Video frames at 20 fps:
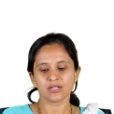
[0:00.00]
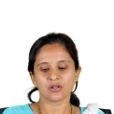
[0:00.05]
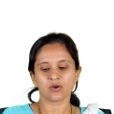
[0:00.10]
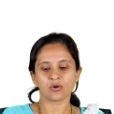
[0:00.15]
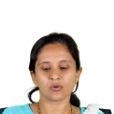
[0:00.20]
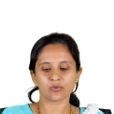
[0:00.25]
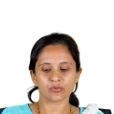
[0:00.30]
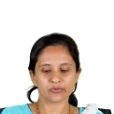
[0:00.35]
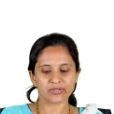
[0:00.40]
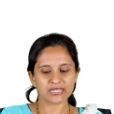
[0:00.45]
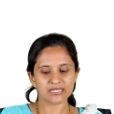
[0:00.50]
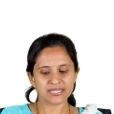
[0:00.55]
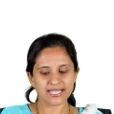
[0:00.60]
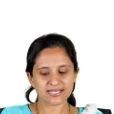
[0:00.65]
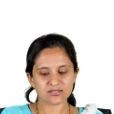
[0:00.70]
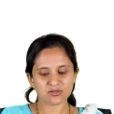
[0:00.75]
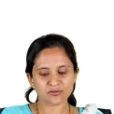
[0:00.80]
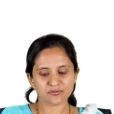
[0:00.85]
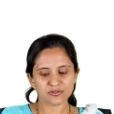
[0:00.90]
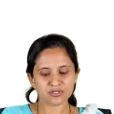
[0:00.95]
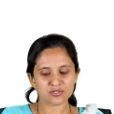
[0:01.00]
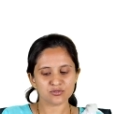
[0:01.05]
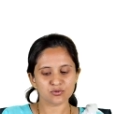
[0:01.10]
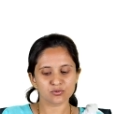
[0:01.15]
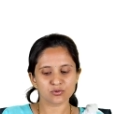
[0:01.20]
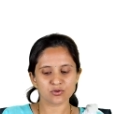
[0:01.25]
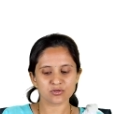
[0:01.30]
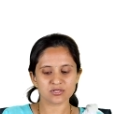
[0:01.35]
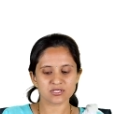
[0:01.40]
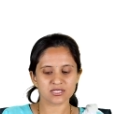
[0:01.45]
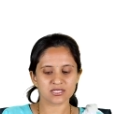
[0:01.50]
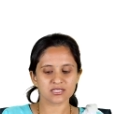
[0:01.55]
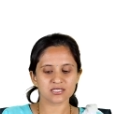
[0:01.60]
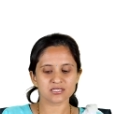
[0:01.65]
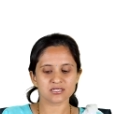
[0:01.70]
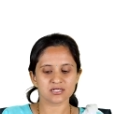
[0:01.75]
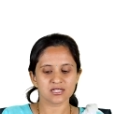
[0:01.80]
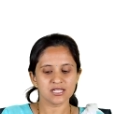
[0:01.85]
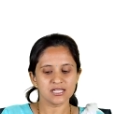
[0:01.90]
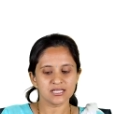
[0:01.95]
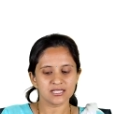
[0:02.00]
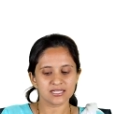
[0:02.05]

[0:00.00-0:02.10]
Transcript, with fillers: Now, in case of a pseudocyst,